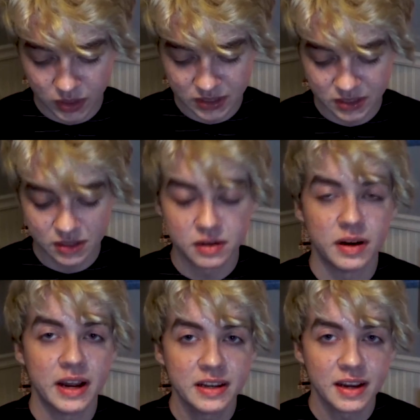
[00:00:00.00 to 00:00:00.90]
But still,
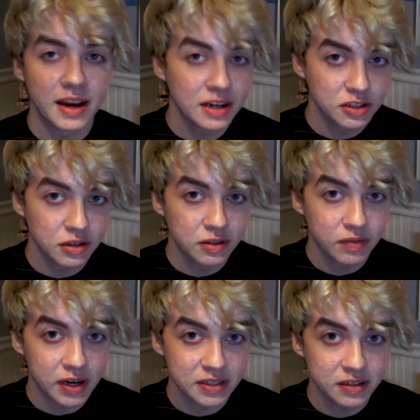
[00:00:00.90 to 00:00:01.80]
any extra
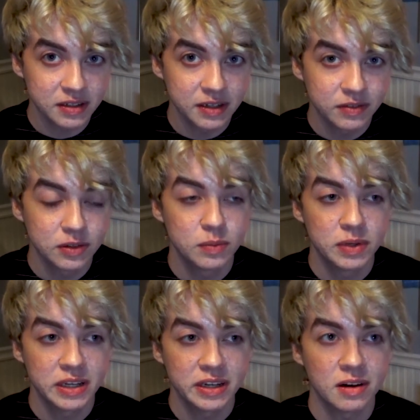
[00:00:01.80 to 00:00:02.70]
advice I'd give to a
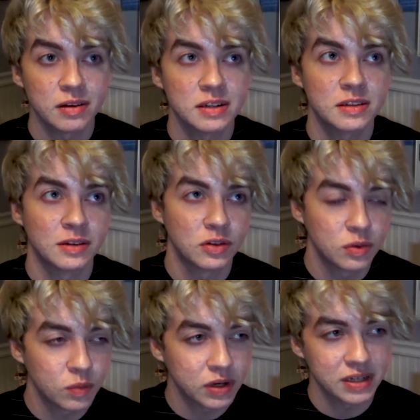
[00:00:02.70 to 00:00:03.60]
beginning artist other
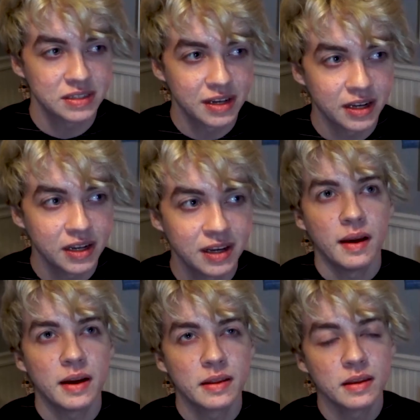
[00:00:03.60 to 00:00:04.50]
than what I said,
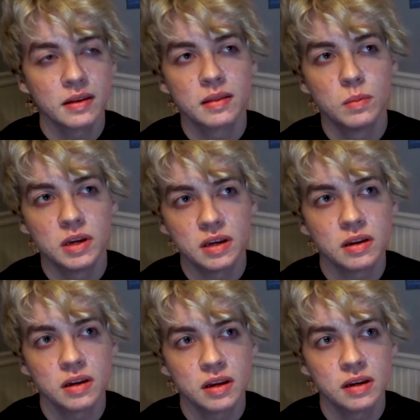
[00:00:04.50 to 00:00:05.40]
I think the
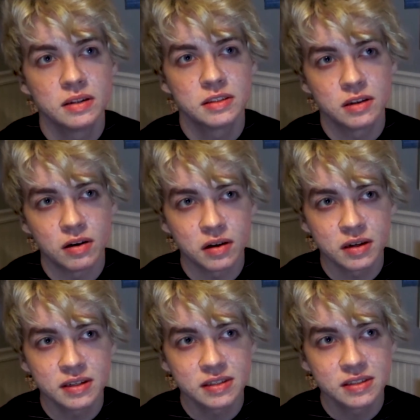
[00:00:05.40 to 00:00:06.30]
beginning is the
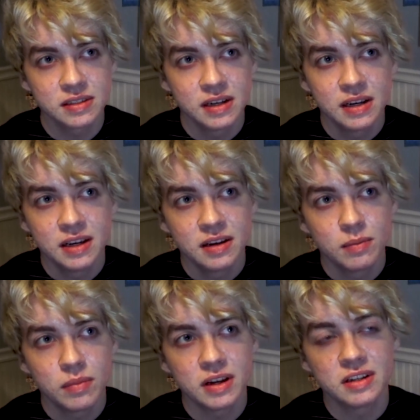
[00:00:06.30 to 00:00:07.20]
hardest
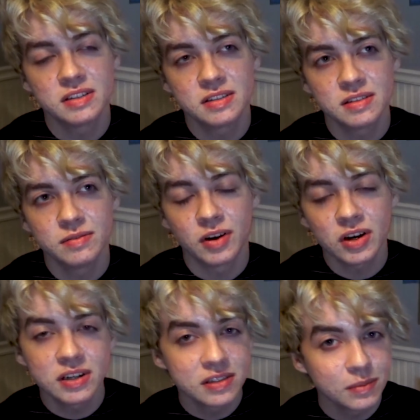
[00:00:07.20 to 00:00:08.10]
and it's
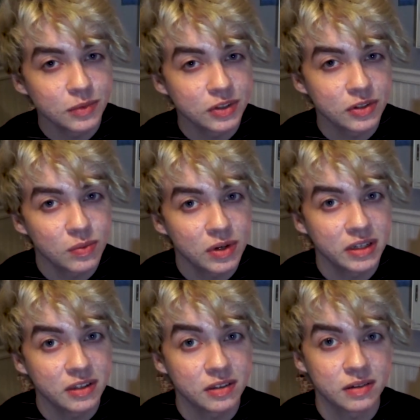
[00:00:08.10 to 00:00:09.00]
very similar to
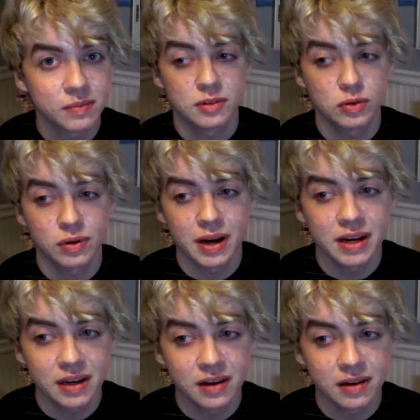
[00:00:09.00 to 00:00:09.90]
when you're
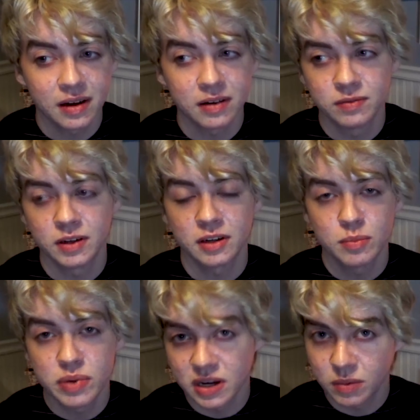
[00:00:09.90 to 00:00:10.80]
creating a
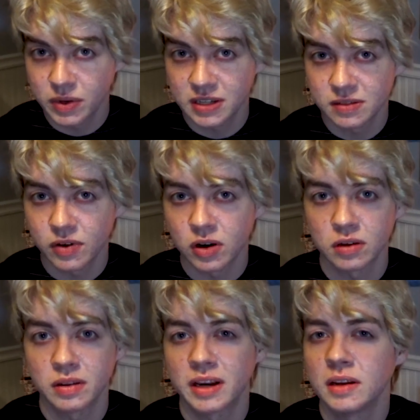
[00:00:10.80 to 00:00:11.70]
very big piece of
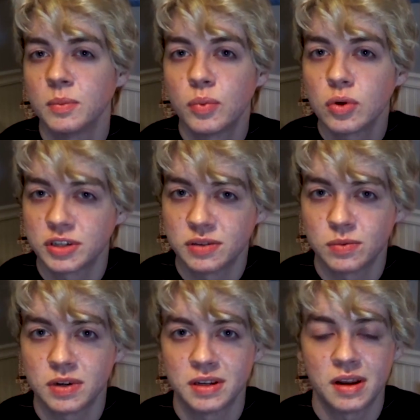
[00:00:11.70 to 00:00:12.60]
art or like an important
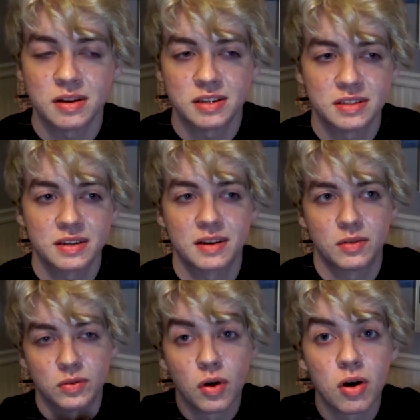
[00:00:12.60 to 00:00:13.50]
one not just like
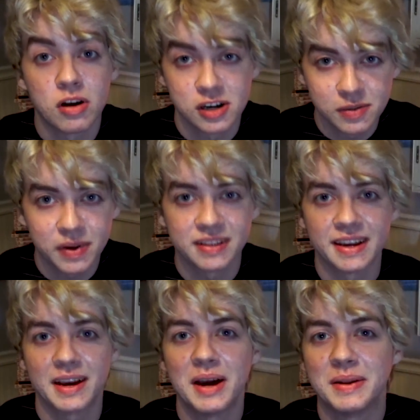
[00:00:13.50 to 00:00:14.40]
large but
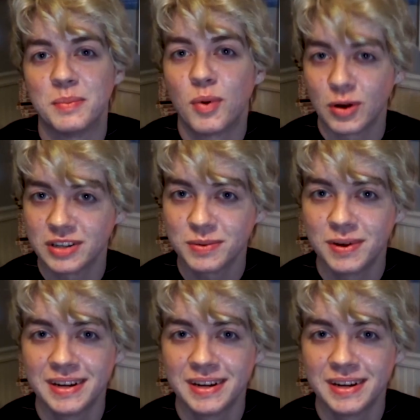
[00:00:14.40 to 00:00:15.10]
like an important